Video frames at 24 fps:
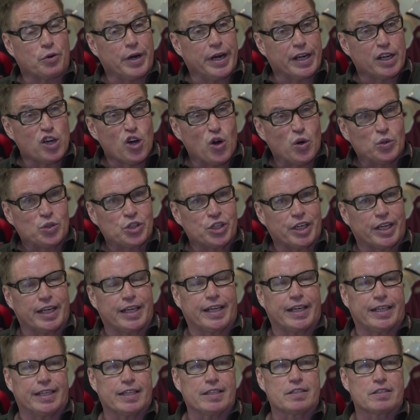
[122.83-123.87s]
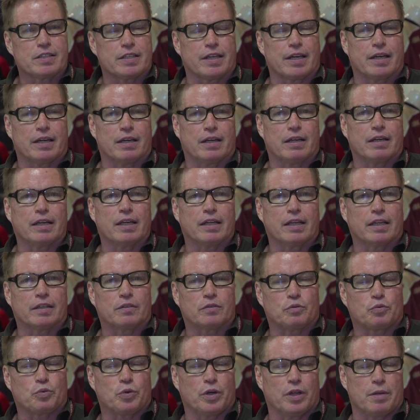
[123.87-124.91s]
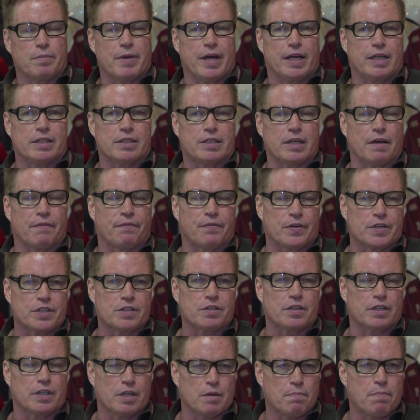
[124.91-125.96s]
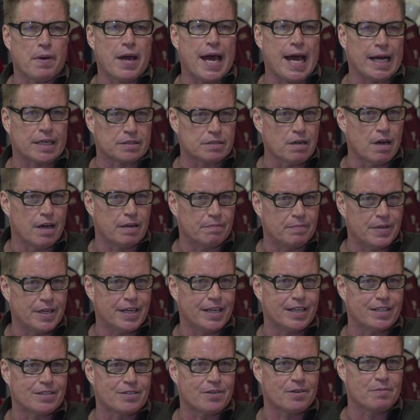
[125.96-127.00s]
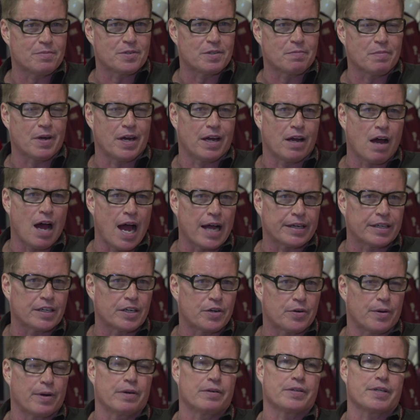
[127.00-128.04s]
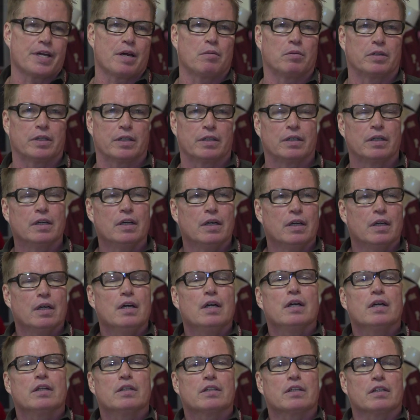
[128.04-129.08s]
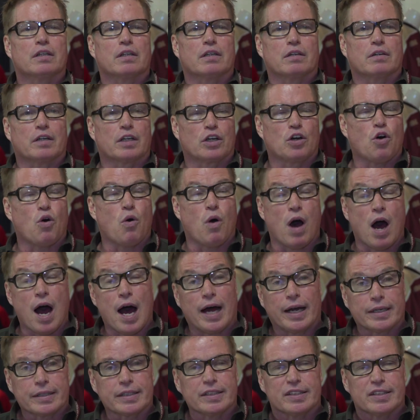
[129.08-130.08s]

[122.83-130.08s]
great coaching, and it really made a difference and impact on me in terms of my hockey career. I was able to go on,